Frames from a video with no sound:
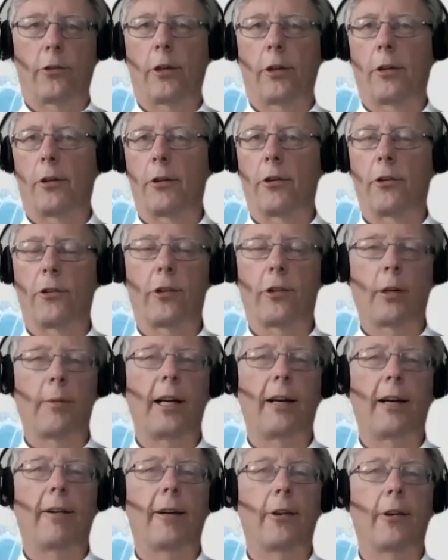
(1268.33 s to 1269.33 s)
So there are some
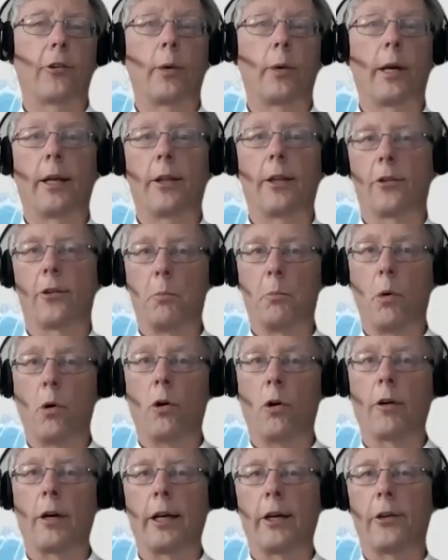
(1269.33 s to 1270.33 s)
areas where there's
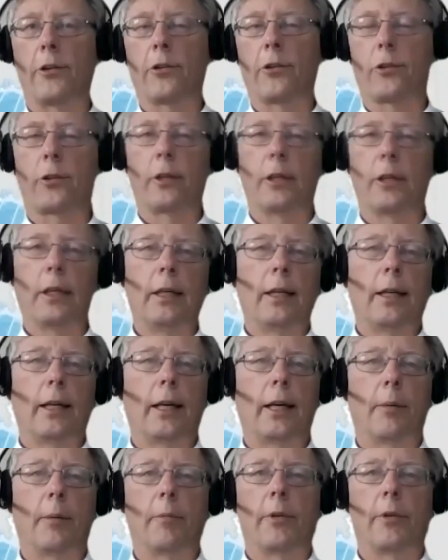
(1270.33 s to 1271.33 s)
more ice
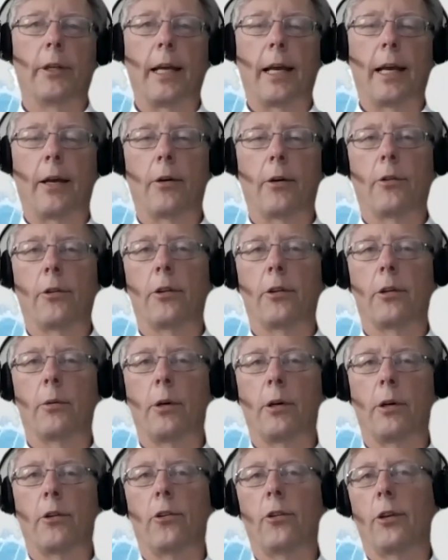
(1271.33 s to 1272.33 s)
now than there
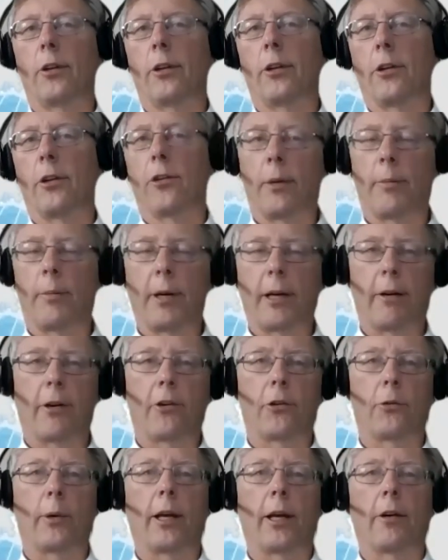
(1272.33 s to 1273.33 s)
was, and there's some
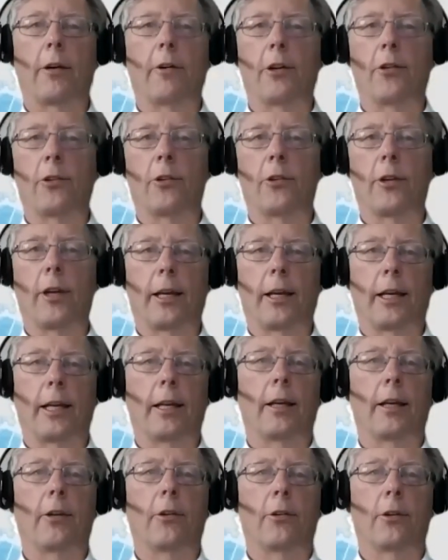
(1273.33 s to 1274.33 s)
areas where there isn't
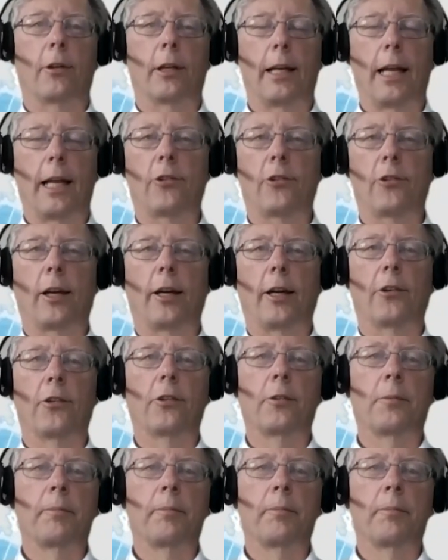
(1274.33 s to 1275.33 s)
any, there's less
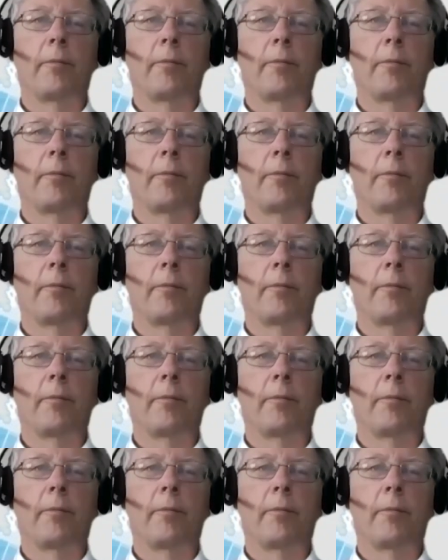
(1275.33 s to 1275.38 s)
ice.